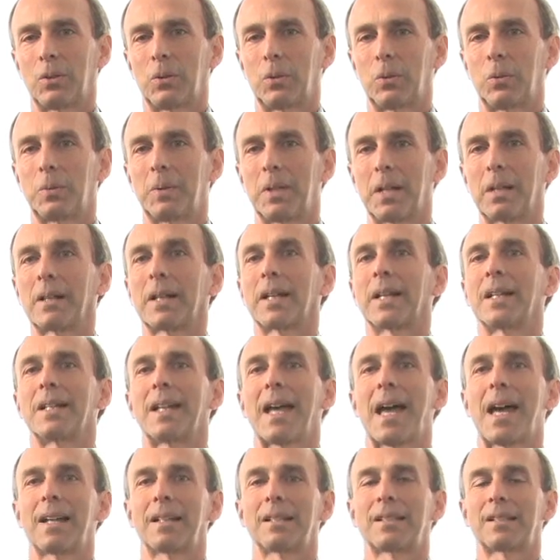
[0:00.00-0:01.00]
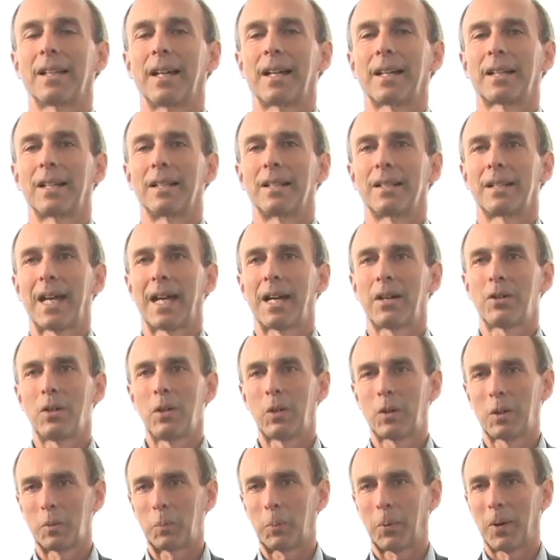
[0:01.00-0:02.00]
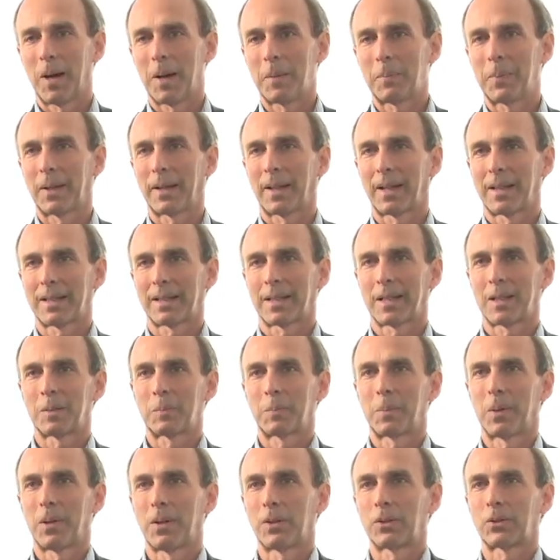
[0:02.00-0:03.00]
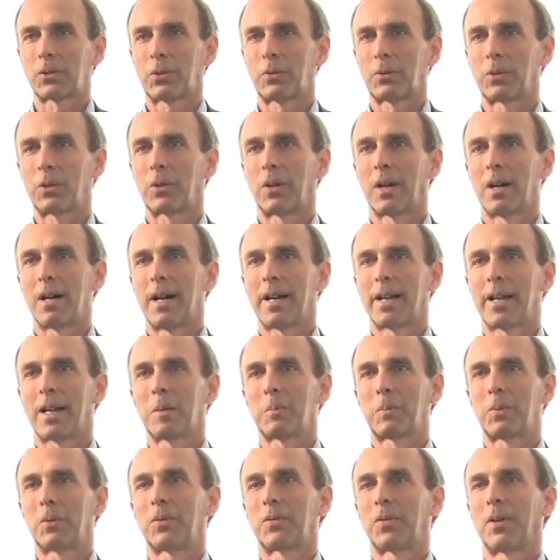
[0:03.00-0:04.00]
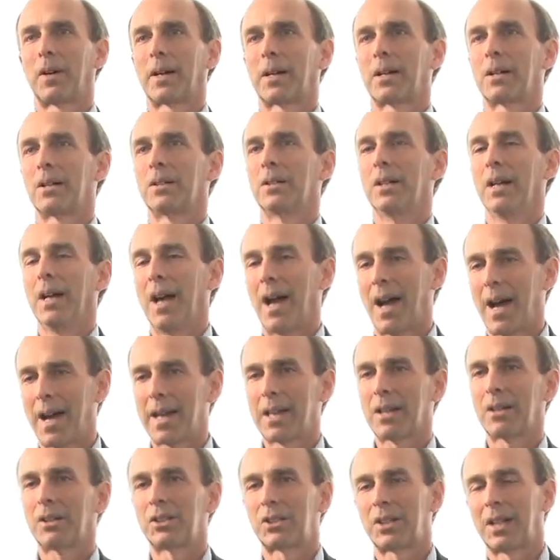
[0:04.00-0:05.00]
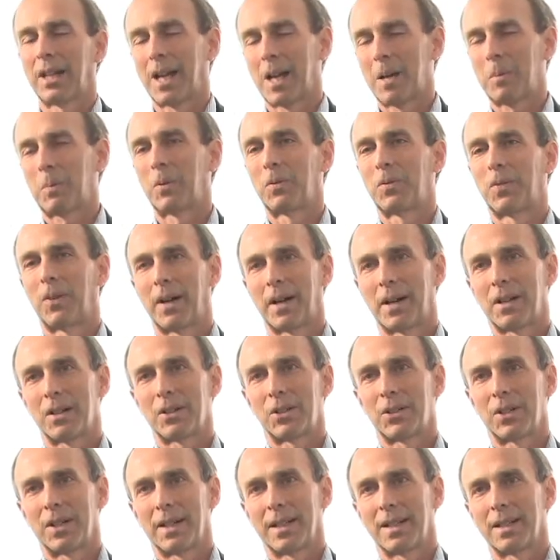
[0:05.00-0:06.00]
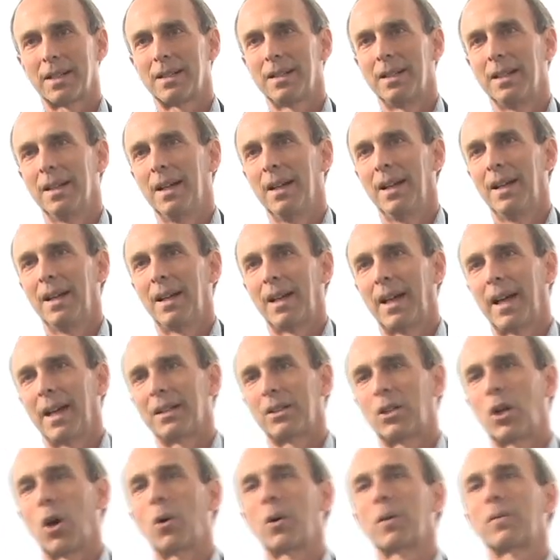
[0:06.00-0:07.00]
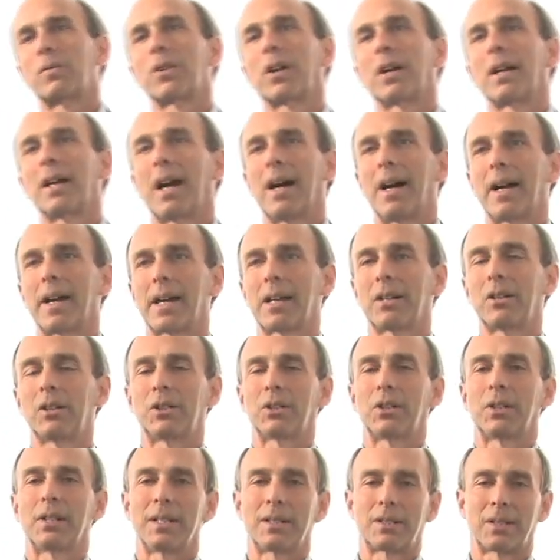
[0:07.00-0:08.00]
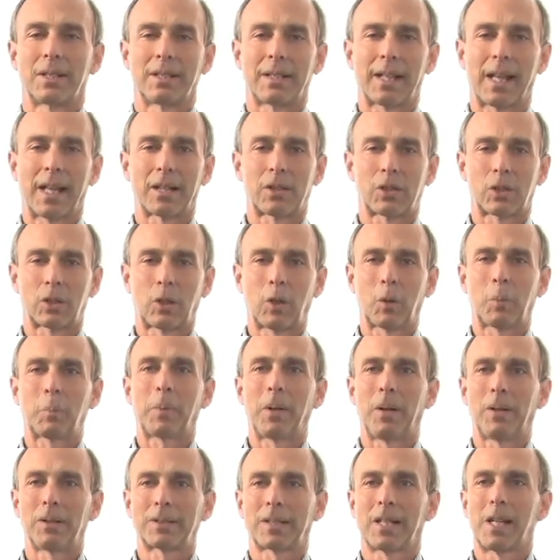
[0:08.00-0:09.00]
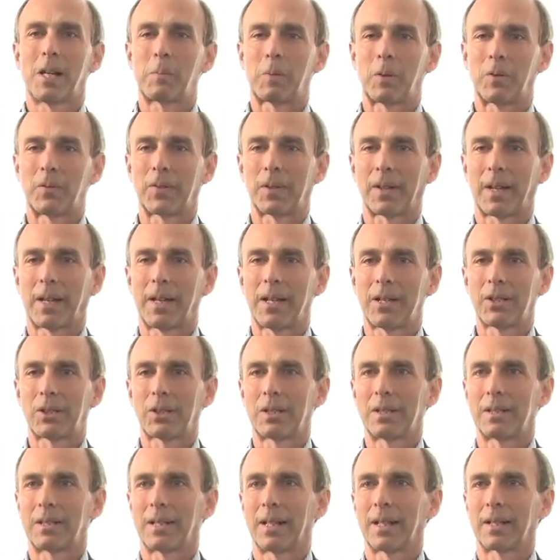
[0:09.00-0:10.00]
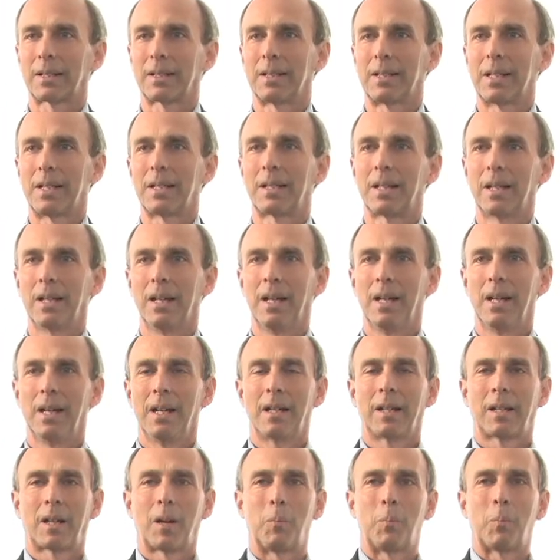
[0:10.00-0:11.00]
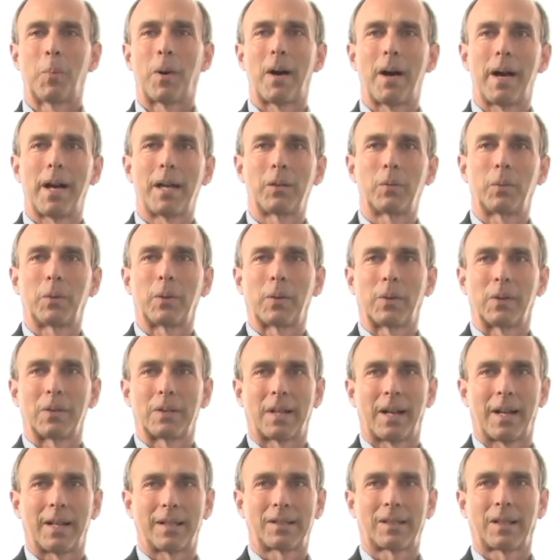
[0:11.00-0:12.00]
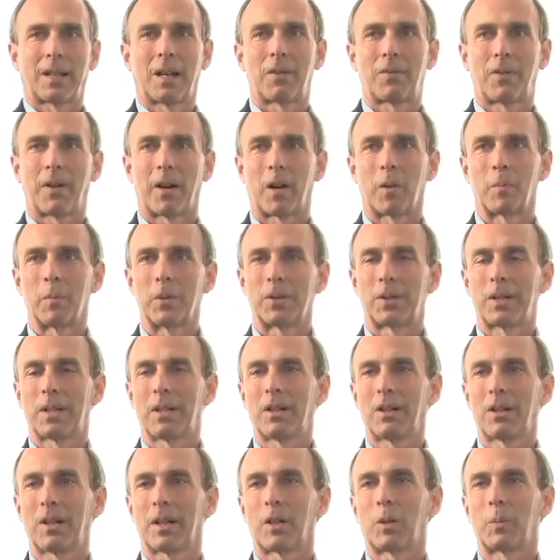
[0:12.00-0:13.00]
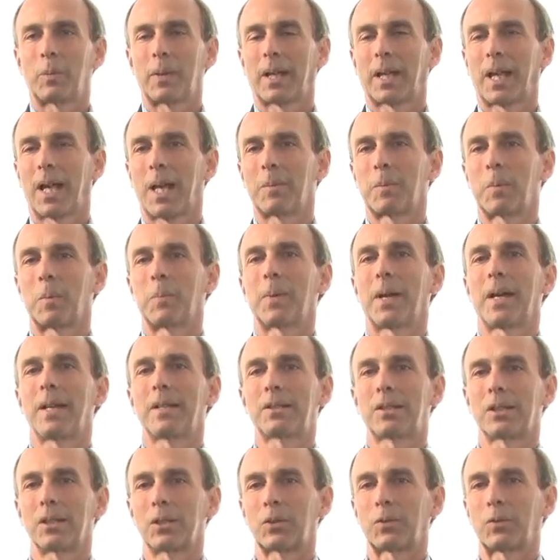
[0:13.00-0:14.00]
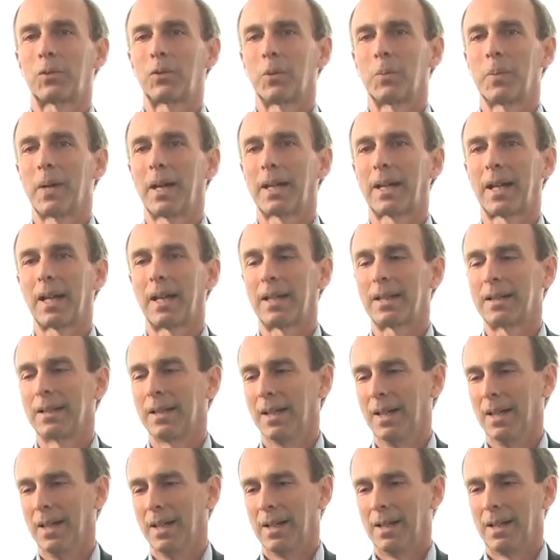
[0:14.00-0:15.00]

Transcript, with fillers: to nearly a nanosecond, now you can propagate that pulse through a high amplifier, high energy amplifier chain and go to very high energies. And that short pulse amplification technique combined with the Ti sapphire material became the basis for making